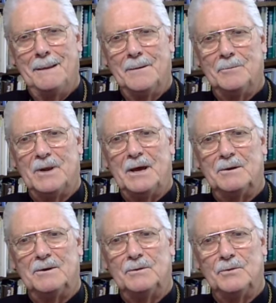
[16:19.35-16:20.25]
Well,
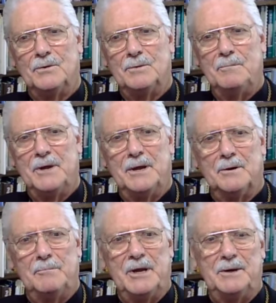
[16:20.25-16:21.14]
our Lord may or
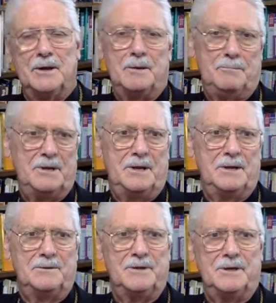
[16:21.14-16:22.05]
may not
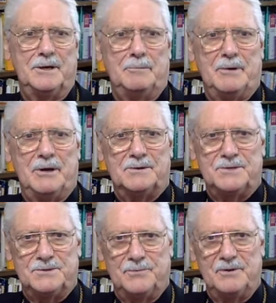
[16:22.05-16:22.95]
be in the little
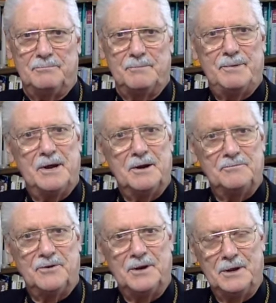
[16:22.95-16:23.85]
boxes we've prepared
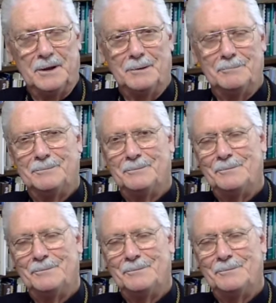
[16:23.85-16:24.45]
for Him.